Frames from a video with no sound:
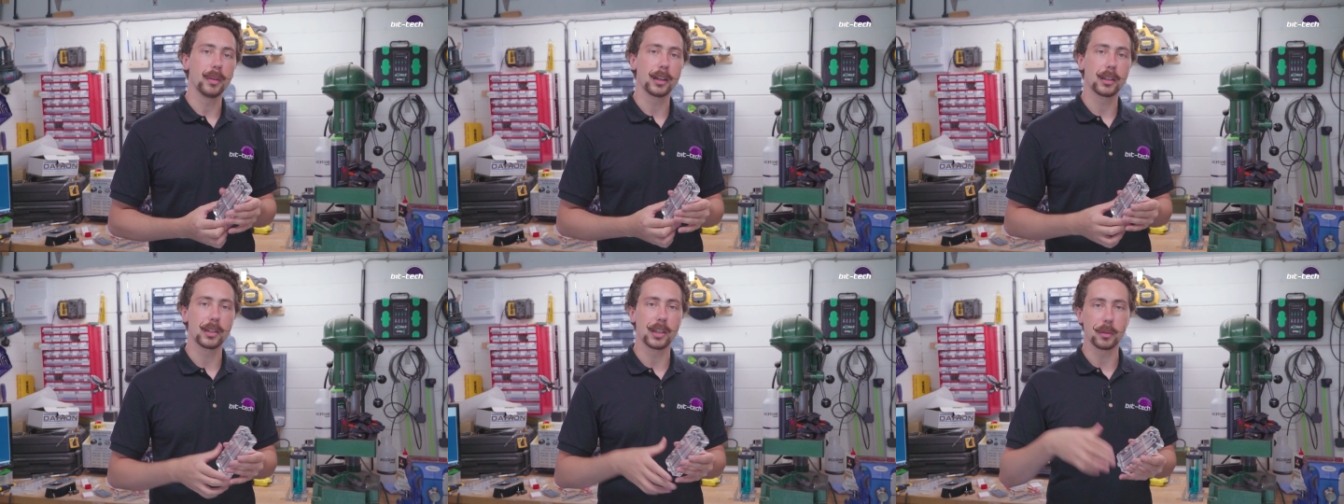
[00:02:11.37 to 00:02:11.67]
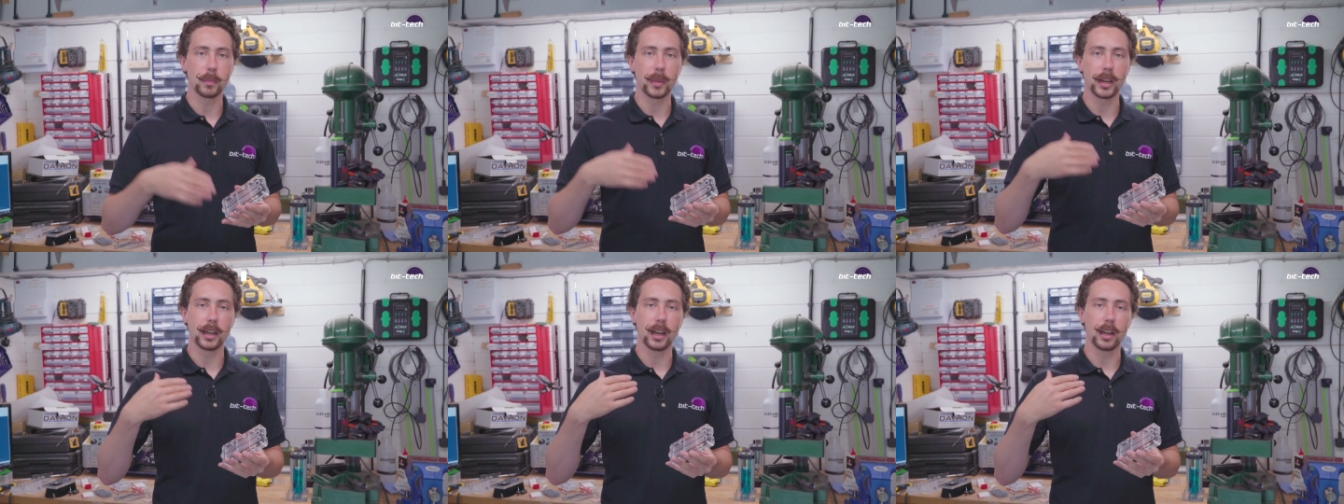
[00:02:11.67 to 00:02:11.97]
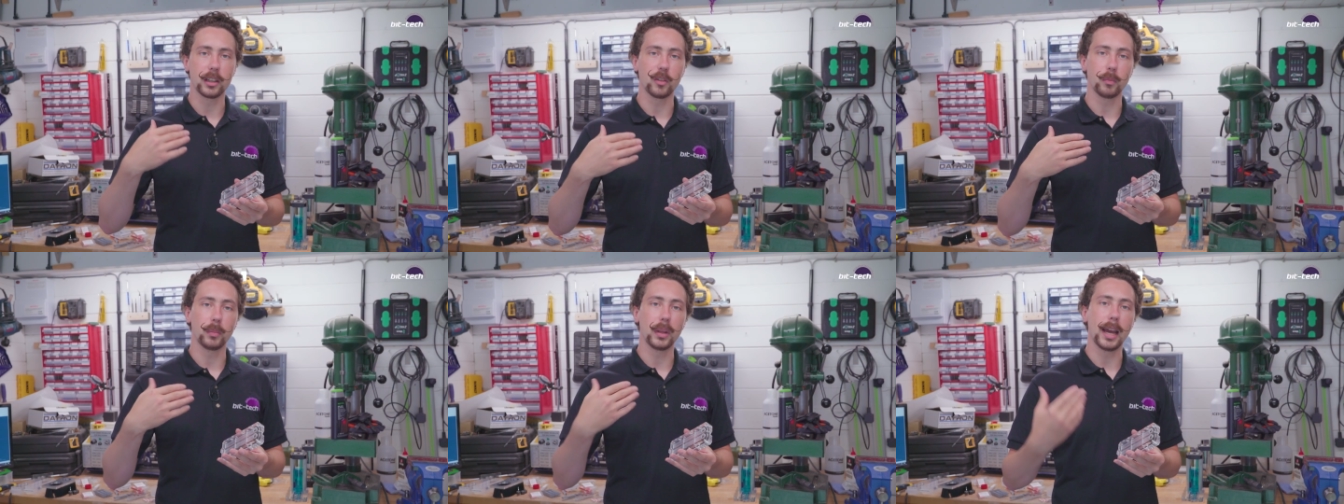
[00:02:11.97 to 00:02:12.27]
because it's made
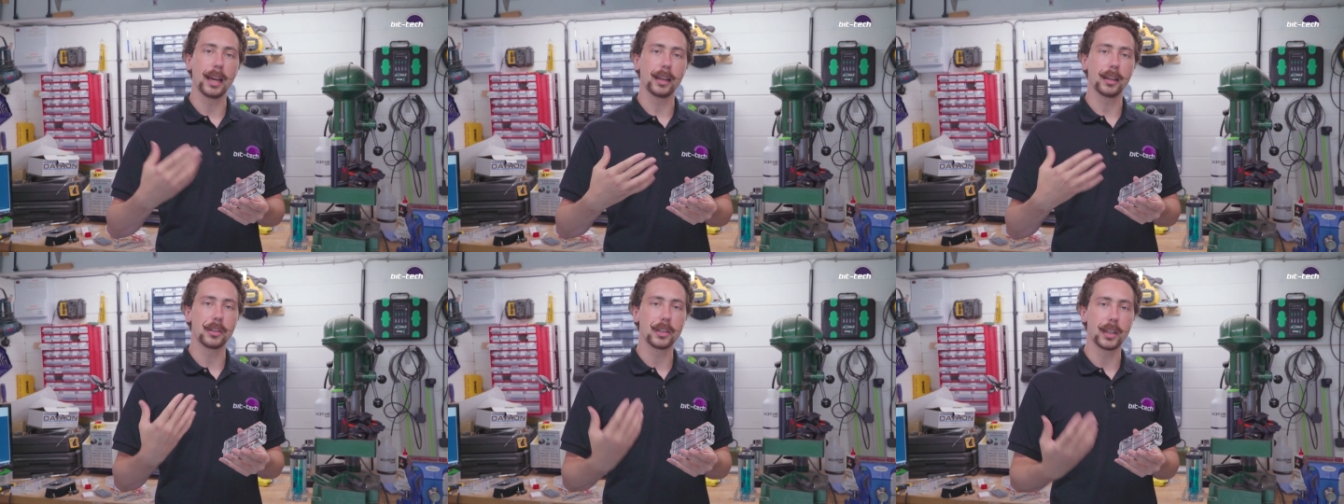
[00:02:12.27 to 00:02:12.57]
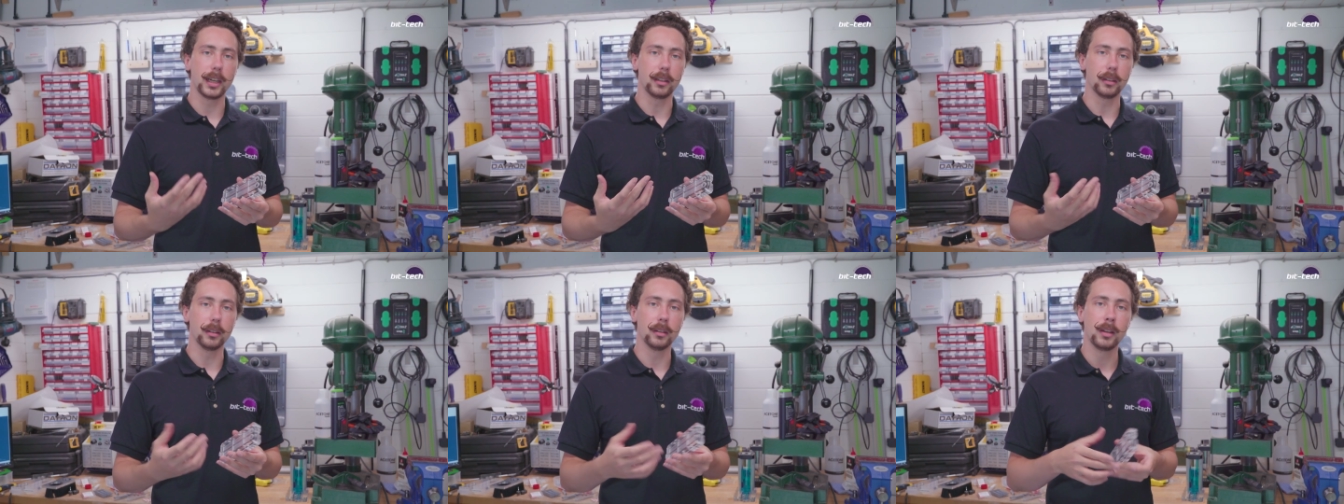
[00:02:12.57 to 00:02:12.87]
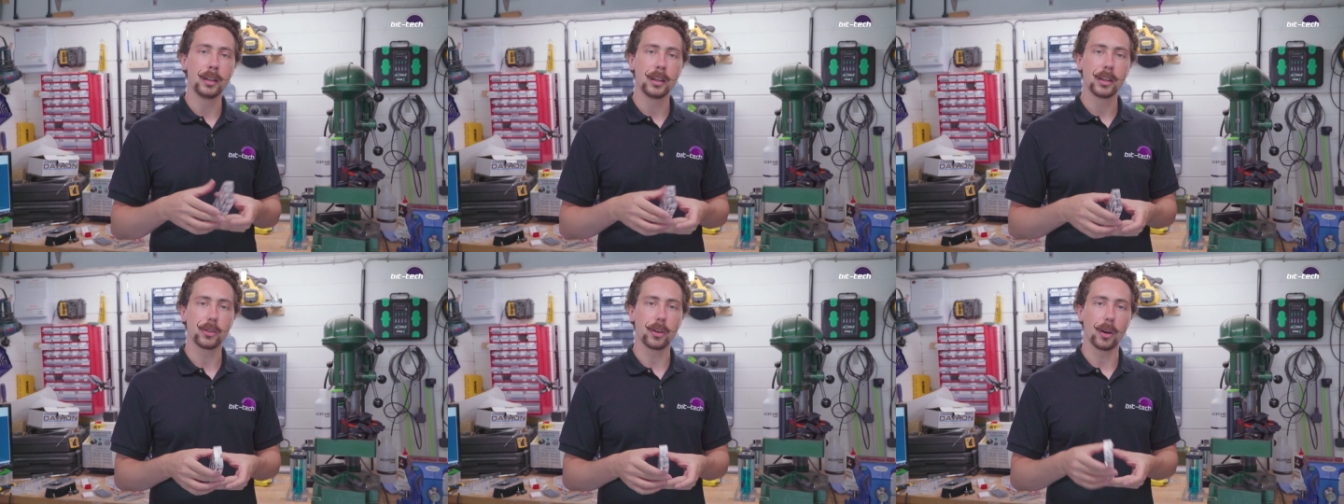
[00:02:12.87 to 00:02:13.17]
out of black acetyl.
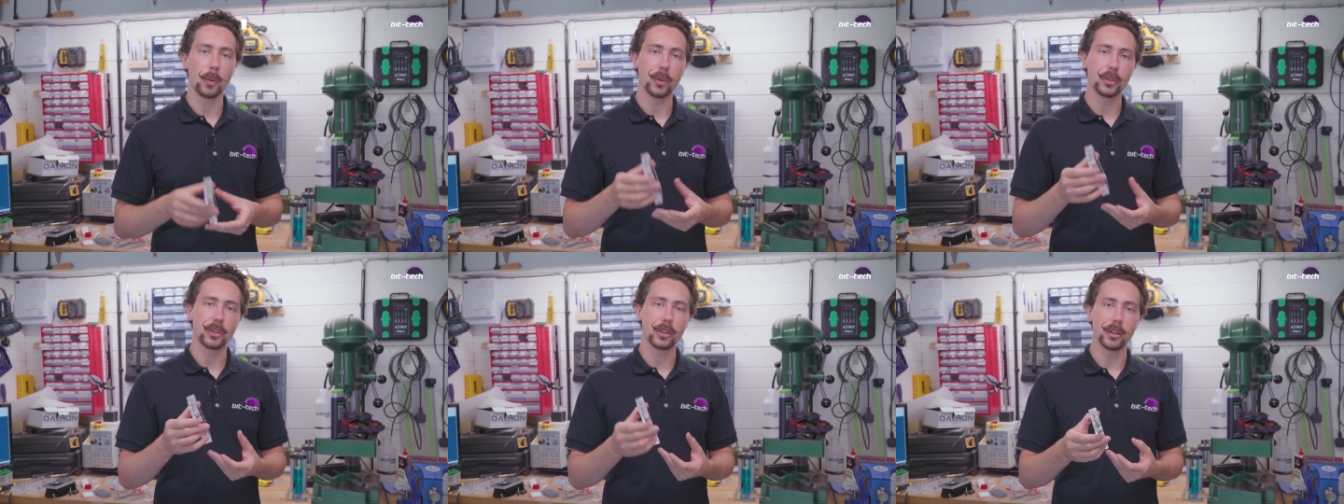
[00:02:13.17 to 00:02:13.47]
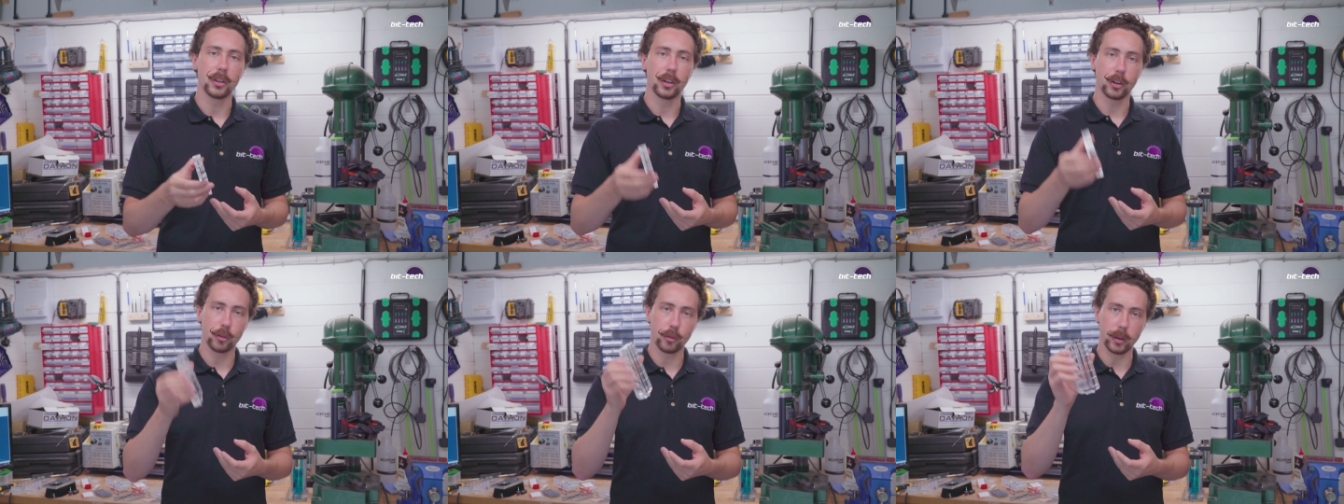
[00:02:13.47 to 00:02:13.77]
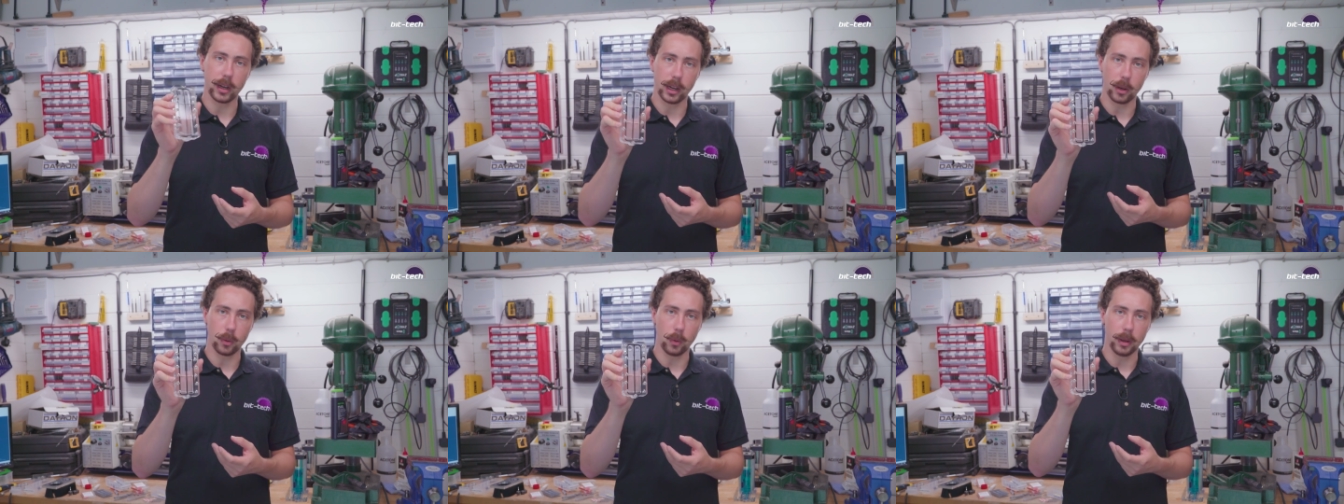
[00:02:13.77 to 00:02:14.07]
So I wanted an
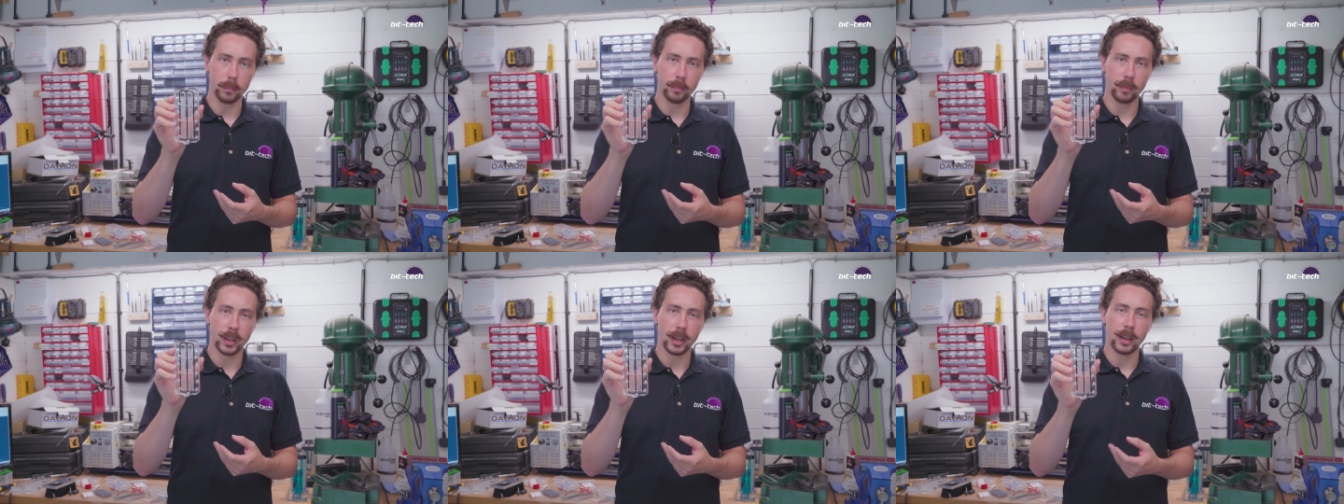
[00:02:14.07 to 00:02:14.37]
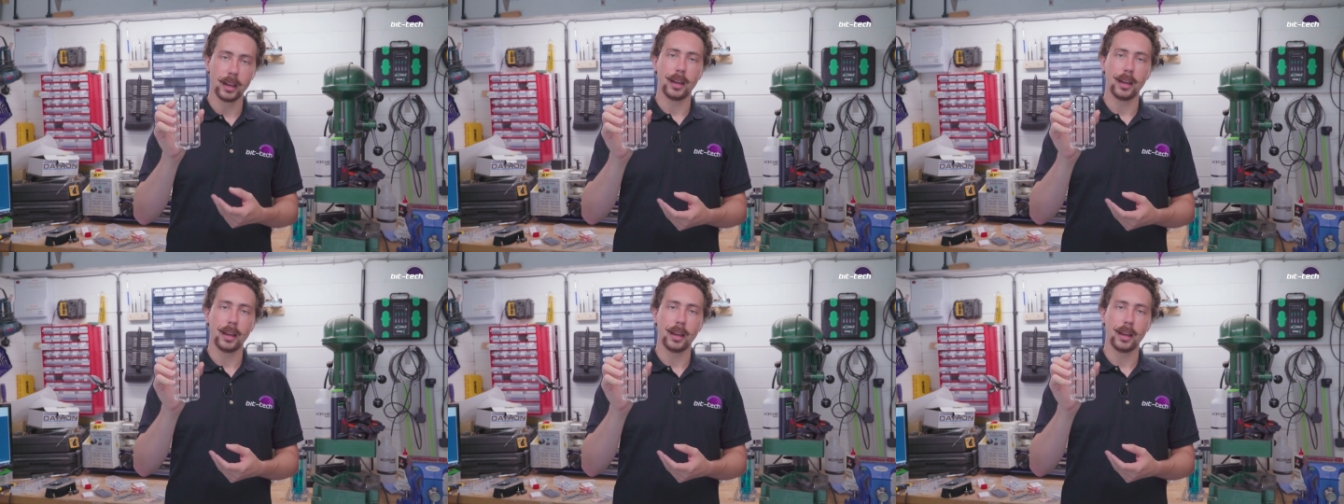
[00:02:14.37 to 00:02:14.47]
acrylic one.